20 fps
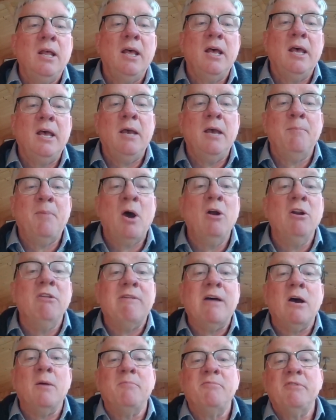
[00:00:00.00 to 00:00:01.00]
uh,
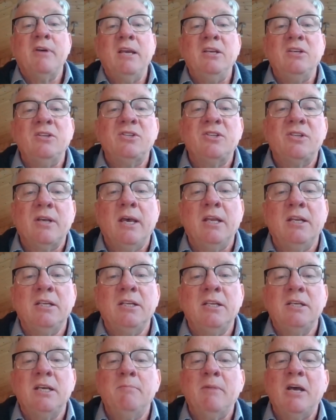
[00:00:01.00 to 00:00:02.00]
Ebola outbreaks,
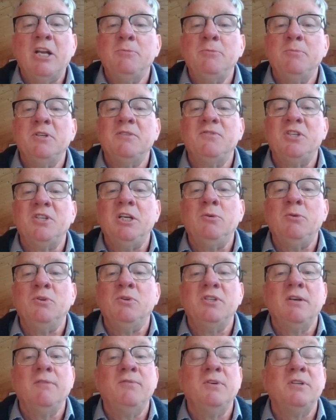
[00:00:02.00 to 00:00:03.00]
and uh, management of
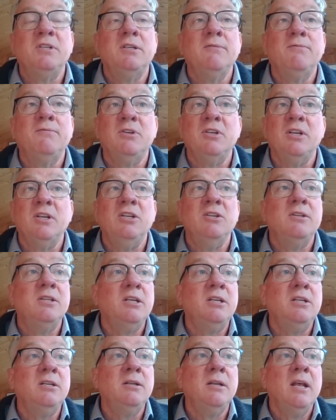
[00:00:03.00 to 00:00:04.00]
sequencing for different
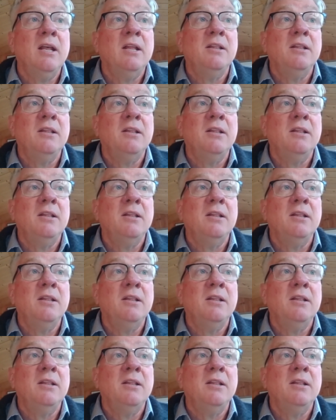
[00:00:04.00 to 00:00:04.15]
in,